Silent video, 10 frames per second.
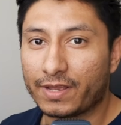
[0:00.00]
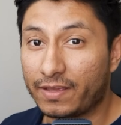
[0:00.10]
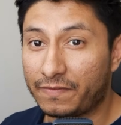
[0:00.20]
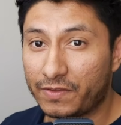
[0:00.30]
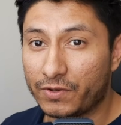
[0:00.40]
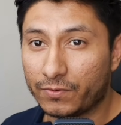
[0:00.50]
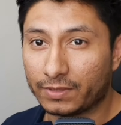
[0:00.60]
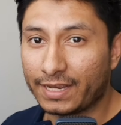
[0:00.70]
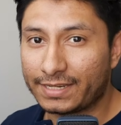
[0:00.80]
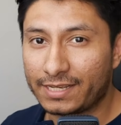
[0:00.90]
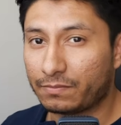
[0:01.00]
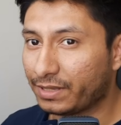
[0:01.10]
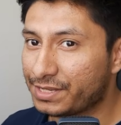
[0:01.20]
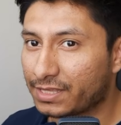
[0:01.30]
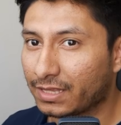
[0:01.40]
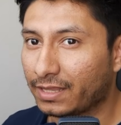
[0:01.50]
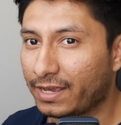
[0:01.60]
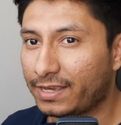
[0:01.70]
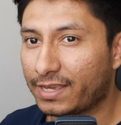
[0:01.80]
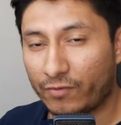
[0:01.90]
If you liked it, please hit the
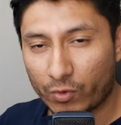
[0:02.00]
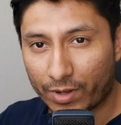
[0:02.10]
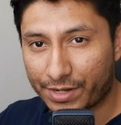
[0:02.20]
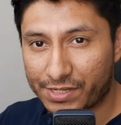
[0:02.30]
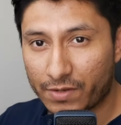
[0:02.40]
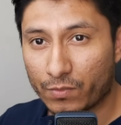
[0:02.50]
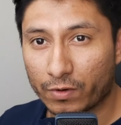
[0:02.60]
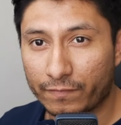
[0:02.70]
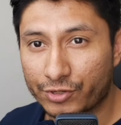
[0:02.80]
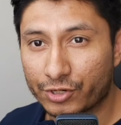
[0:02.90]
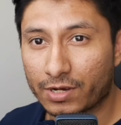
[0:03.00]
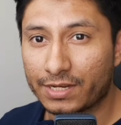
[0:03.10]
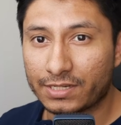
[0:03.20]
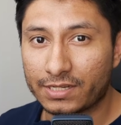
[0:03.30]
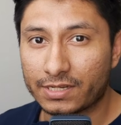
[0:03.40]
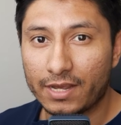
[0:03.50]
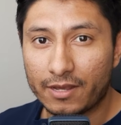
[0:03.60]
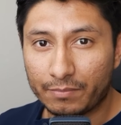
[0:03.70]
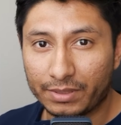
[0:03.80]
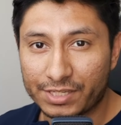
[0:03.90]
like. If you want to see more future content,
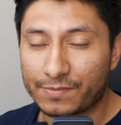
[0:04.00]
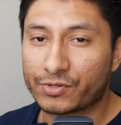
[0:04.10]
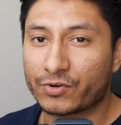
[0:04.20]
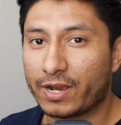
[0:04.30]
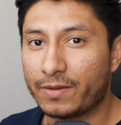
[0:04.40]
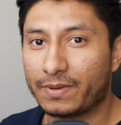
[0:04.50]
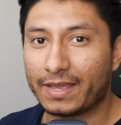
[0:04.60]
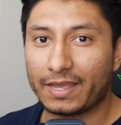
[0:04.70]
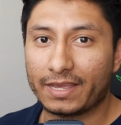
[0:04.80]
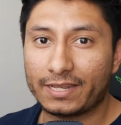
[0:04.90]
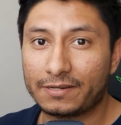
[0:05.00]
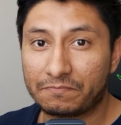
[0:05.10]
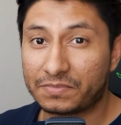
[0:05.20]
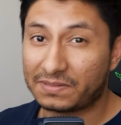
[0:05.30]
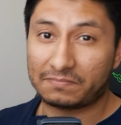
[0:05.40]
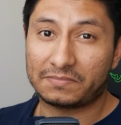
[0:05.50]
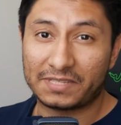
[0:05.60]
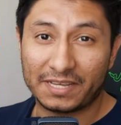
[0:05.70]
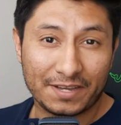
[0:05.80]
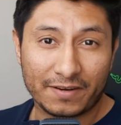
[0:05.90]
please subscribe, and
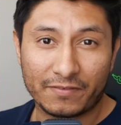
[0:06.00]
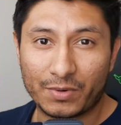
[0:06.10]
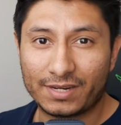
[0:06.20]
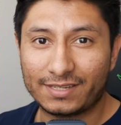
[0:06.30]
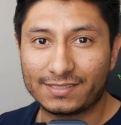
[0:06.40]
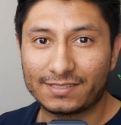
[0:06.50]
take care everyone.